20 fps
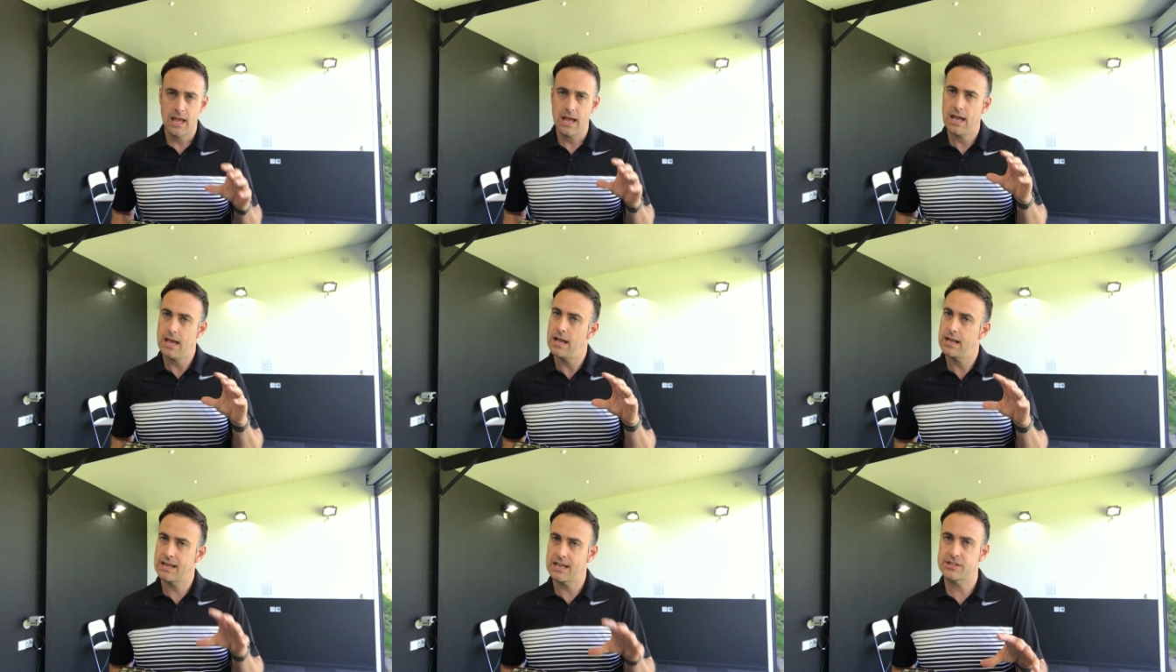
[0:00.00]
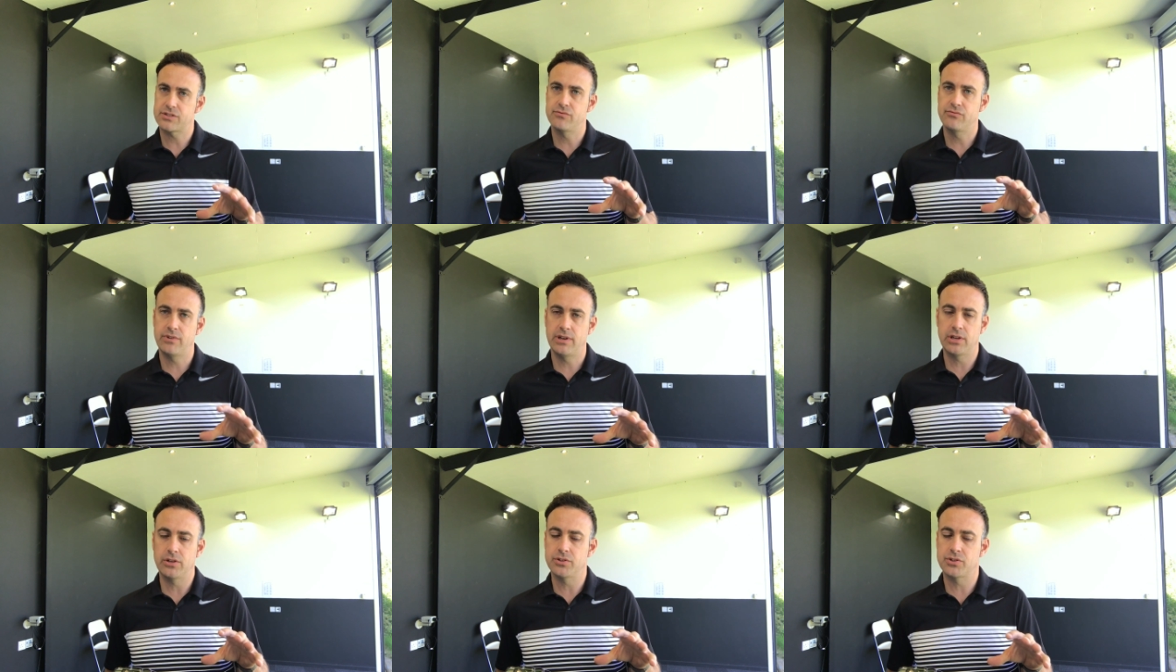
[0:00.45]
I get some
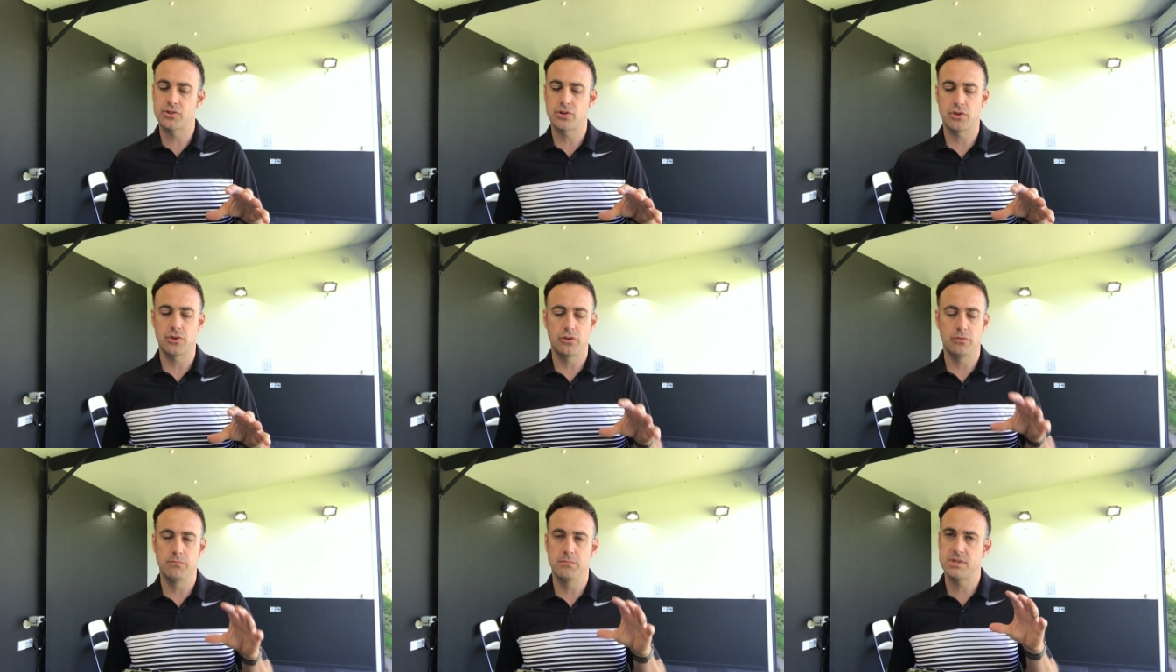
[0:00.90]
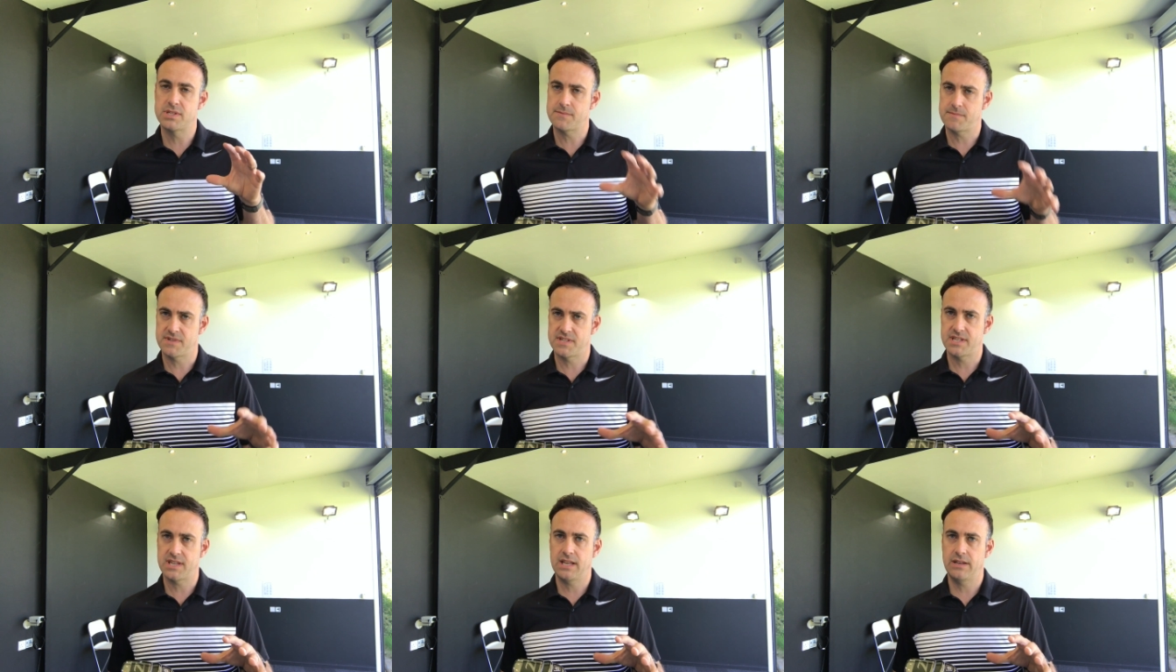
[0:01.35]
really good sort of numbers, and
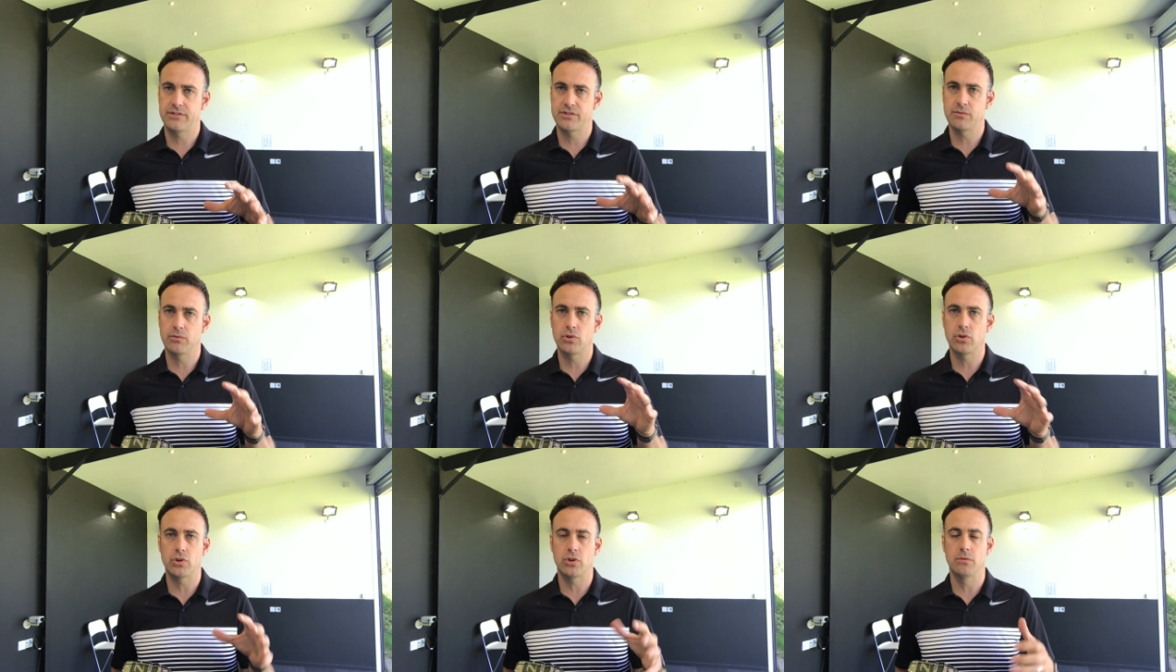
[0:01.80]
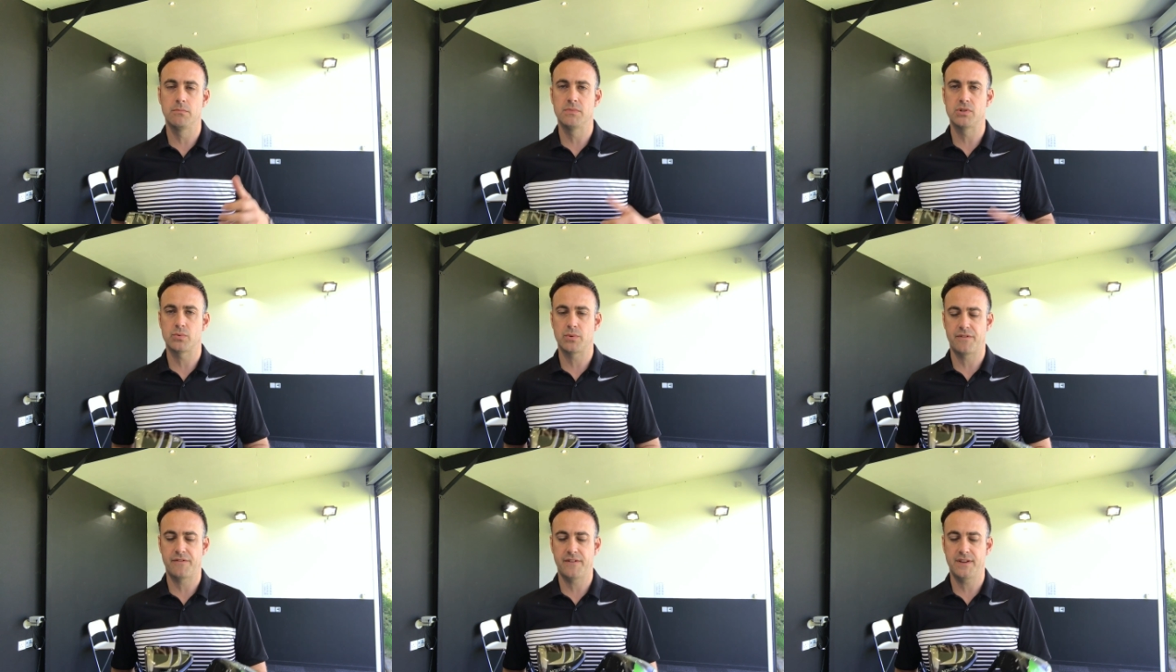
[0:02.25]
I'm seeing some good
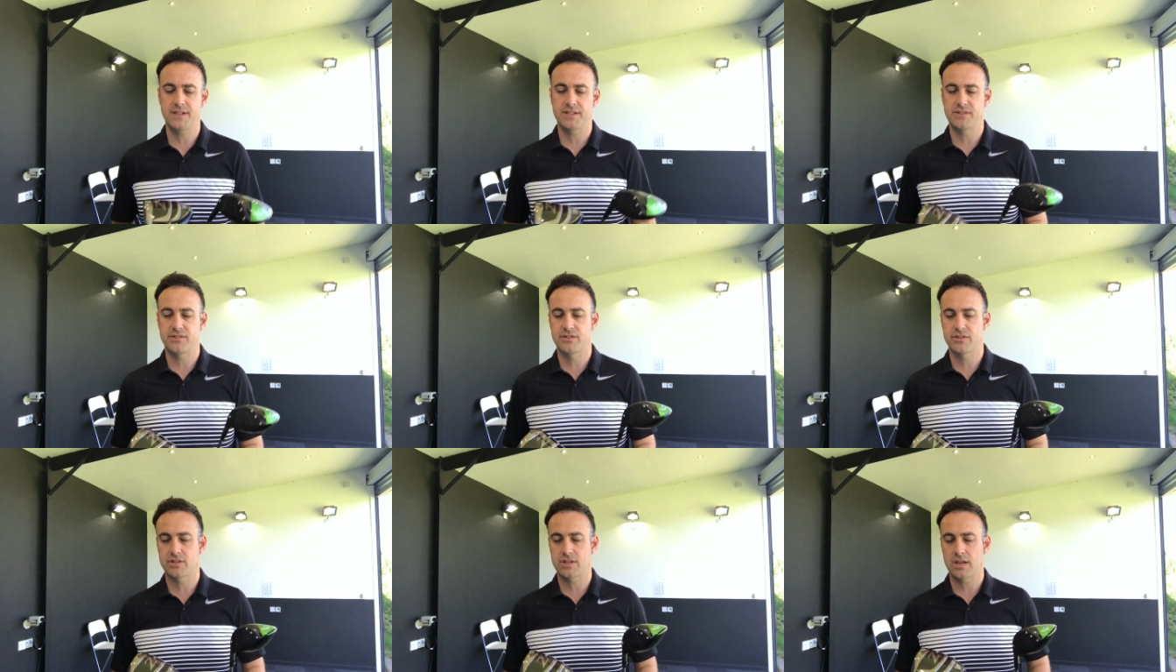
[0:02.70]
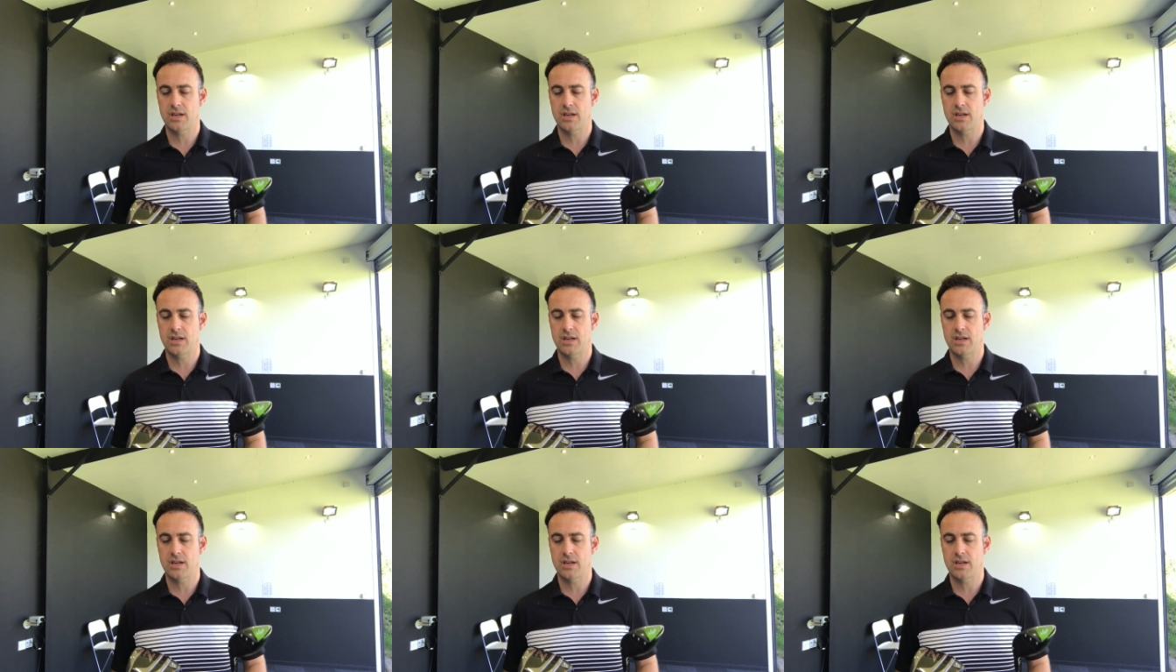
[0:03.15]
numbers with fits